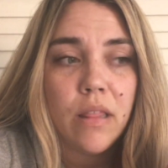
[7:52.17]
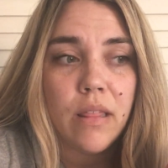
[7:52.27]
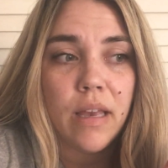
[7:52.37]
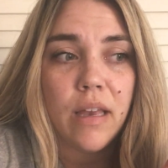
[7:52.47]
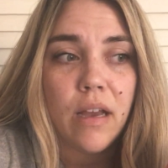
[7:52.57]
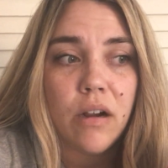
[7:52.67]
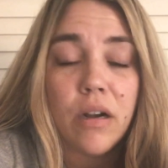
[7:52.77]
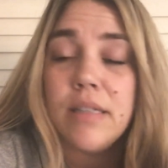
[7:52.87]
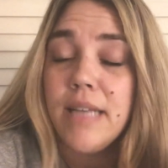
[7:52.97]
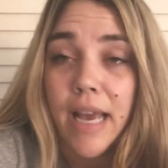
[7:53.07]
they are
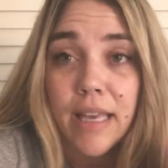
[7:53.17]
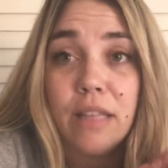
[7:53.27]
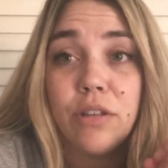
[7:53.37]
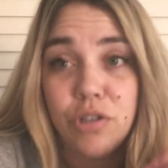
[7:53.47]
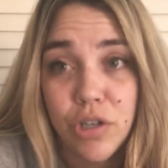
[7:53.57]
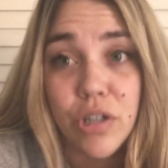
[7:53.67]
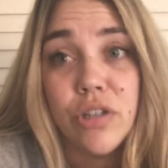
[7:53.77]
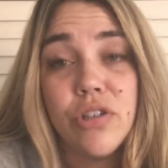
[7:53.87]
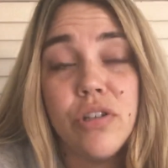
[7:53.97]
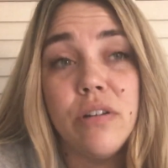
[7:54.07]
attacking the
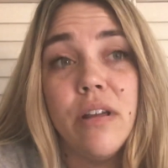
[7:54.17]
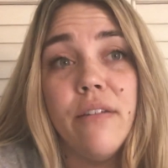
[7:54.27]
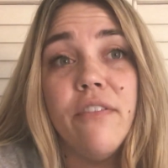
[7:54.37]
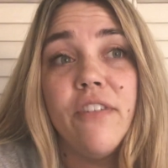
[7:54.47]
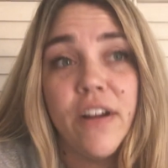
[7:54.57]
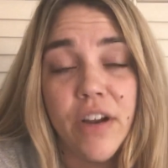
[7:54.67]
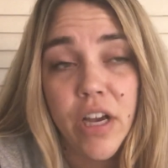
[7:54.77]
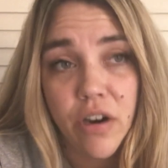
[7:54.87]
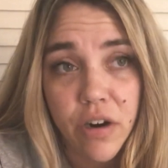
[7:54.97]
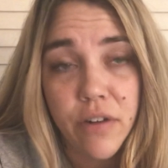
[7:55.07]
church very
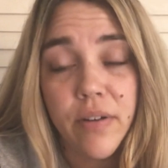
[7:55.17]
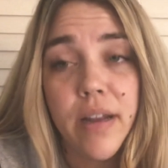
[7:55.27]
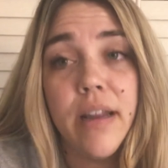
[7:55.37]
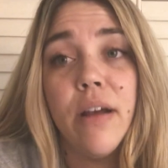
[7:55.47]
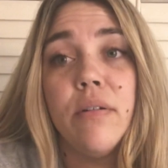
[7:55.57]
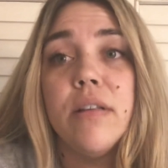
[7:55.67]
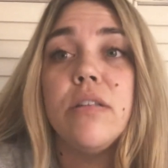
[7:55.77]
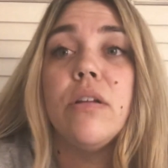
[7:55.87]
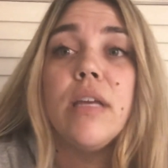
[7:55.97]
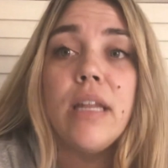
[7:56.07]
hard right now, and it's
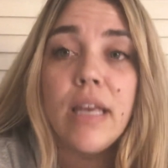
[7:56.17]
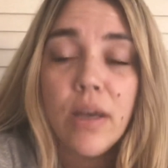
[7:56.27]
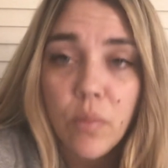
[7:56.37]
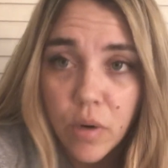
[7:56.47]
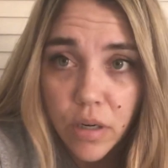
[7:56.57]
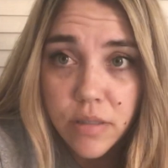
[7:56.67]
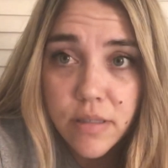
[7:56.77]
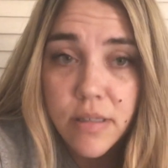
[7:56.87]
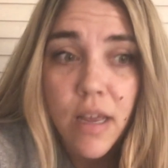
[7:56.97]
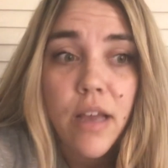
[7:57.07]
only gonna get
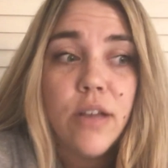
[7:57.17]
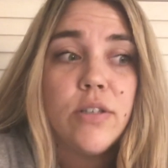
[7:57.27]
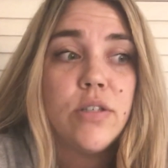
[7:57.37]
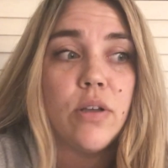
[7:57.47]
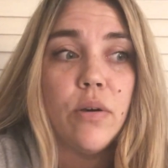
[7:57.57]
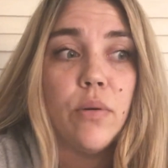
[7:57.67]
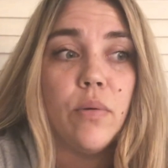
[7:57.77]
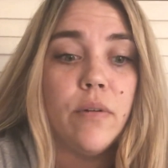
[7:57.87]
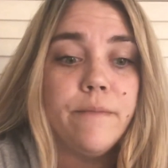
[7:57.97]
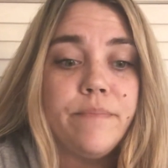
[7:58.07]
worse. So
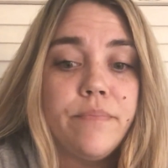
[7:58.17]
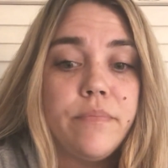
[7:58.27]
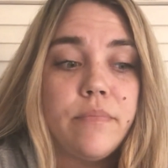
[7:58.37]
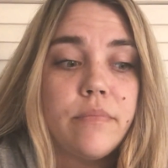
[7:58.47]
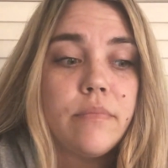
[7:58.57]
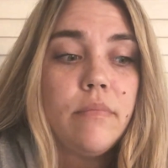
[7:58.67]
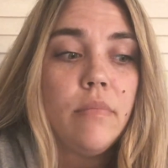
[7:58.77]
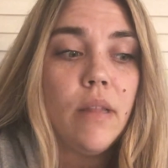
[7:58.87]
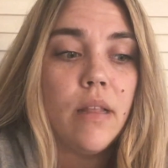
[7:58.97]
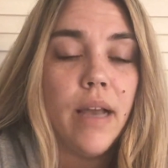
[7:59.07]

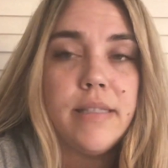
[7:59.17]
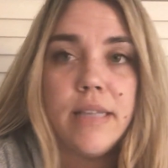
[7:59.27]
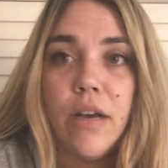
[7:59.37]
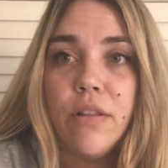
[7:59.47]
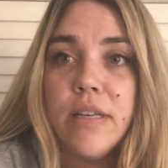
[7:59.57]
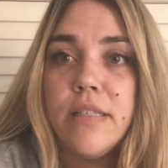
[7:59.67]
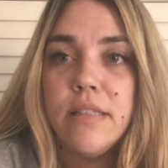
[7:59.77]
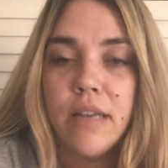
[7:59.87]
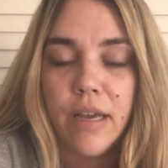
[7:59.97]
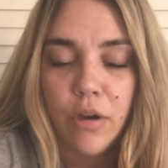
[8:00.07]
I say all
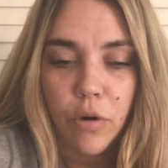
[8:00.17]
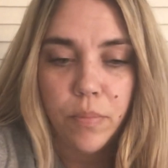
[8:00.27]
this, I hope